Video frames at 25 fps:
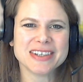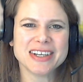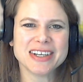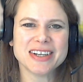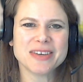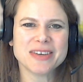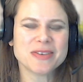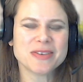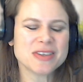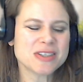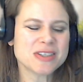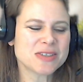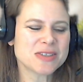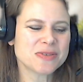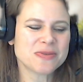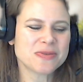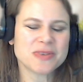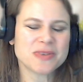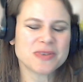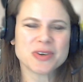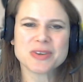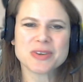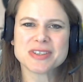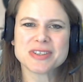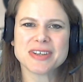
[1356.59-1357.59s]
you know, these are
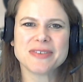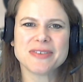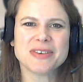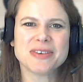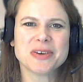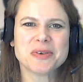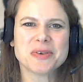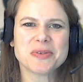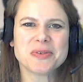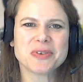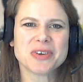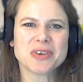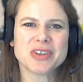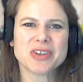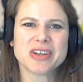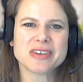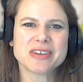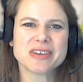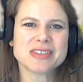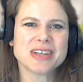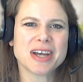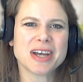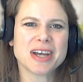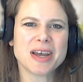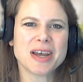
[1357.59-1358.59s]
folks I've known for a long
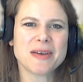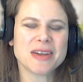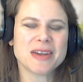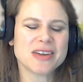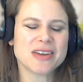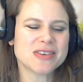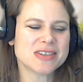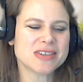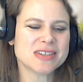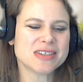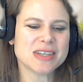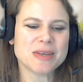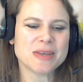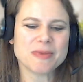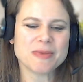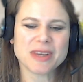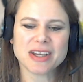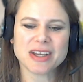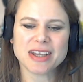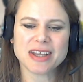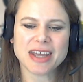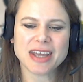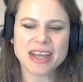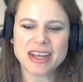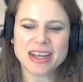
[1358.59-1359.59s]
time. And I would just
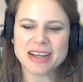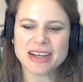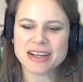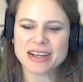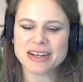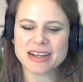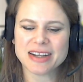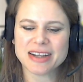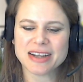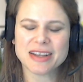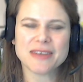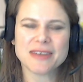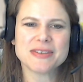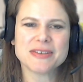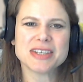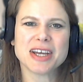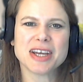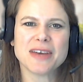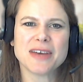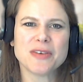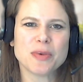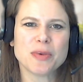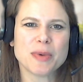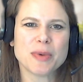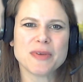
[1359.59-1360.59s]
email, hey, I'd, I'd love to
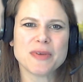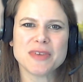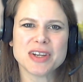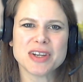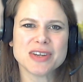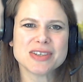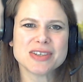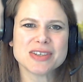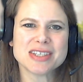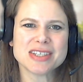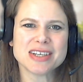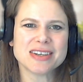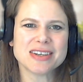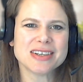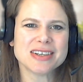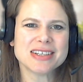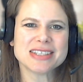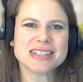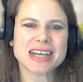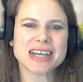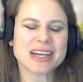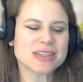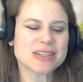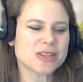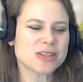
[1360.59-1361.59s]
have you on my video series,
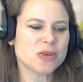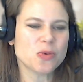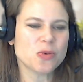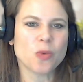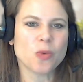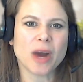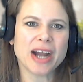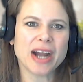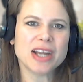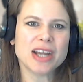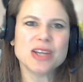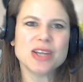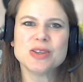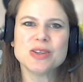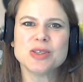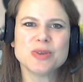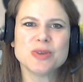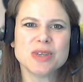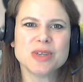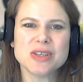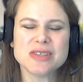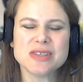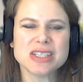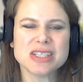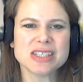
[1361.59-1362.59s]
ask you, why do you do
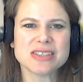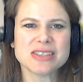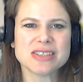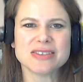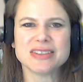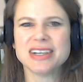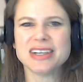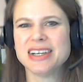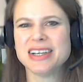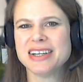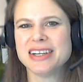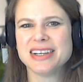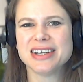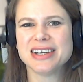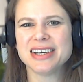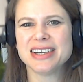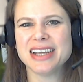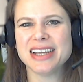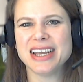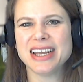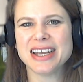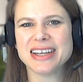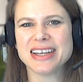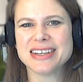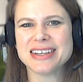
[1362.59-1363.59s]
what you do?
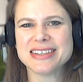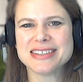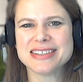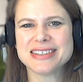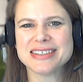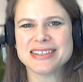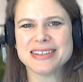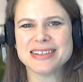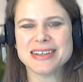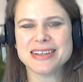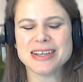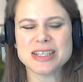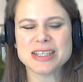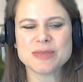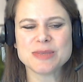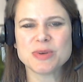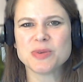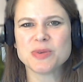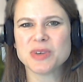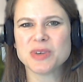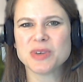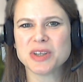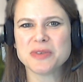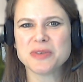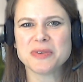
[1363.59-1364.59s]
And it's been
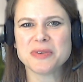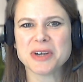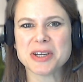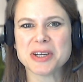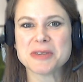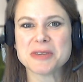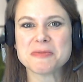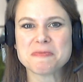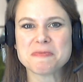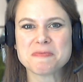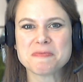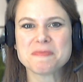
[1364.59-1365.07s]
really fun.